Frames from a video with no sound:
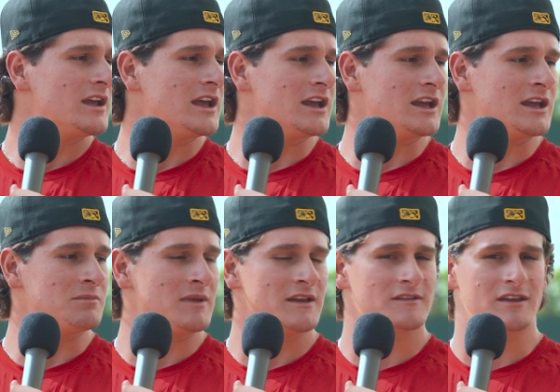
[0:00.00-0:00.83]

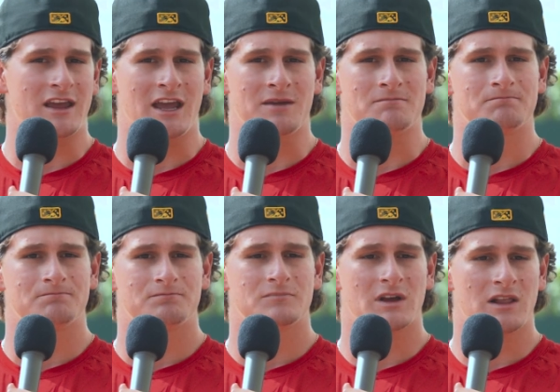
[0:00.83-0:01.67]
it makes the game
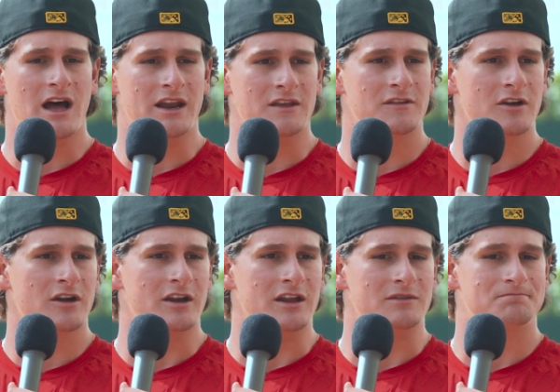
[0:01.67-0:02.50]
a lot
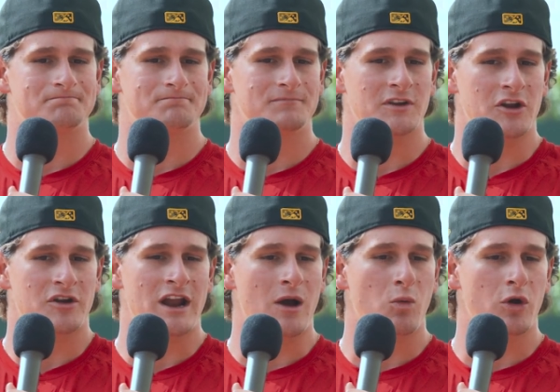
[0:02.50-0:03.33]
easier, and you're
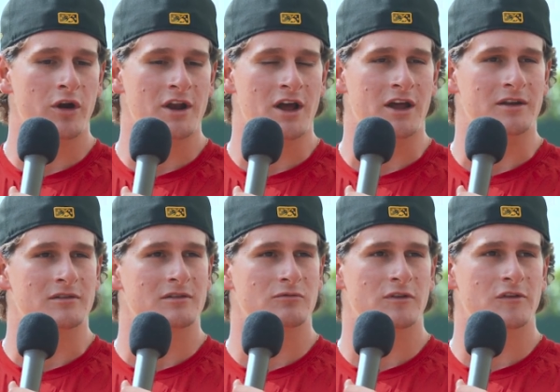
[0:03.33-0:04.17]
not worried
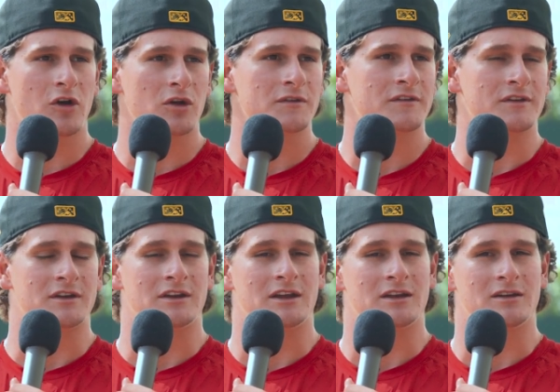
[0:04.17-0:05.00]
on results
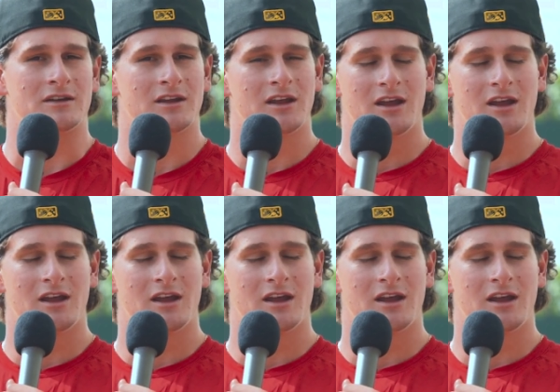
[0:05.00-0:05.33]
and